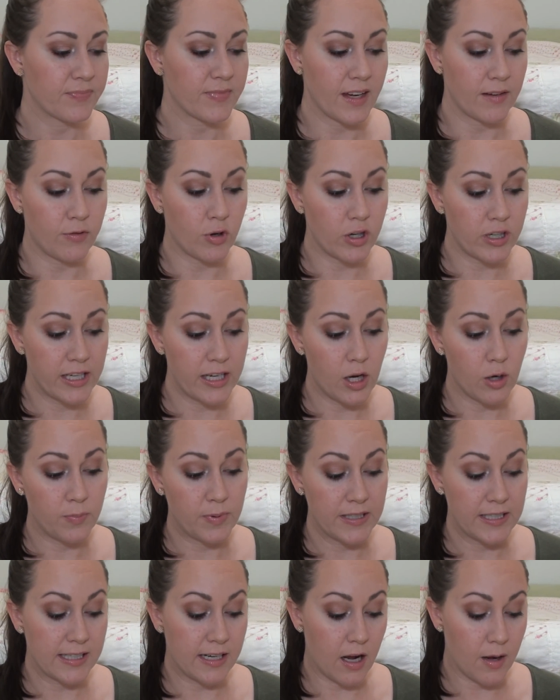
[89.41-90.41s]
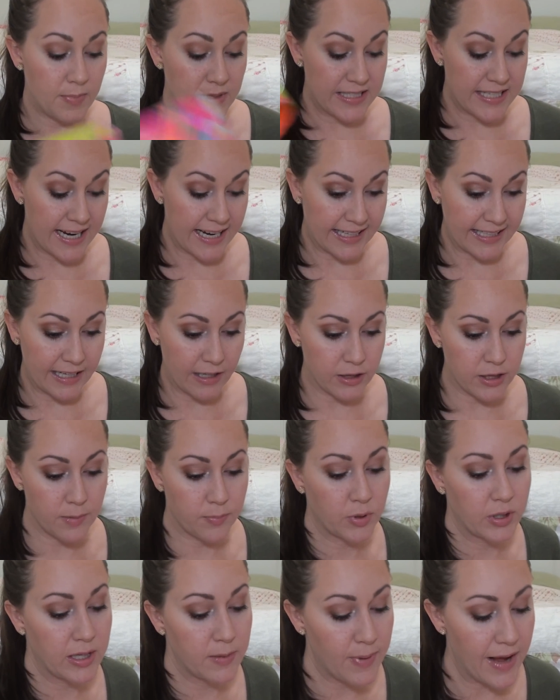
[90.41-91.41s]
I've already opened it up and taken out the
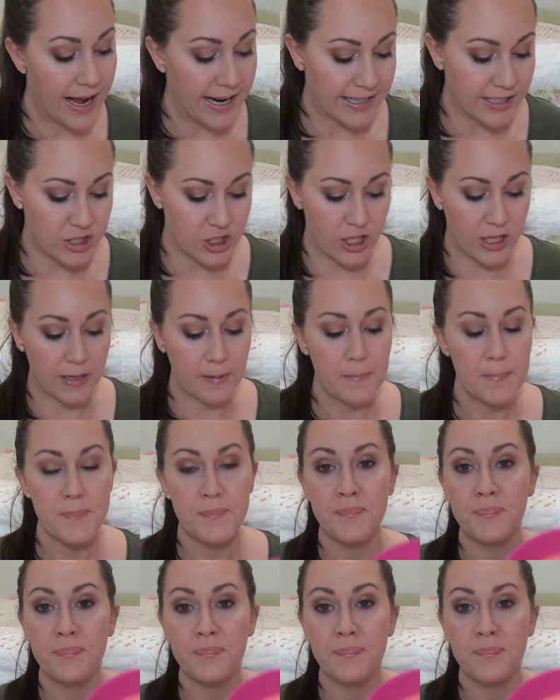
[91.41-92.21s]
pretty packaging,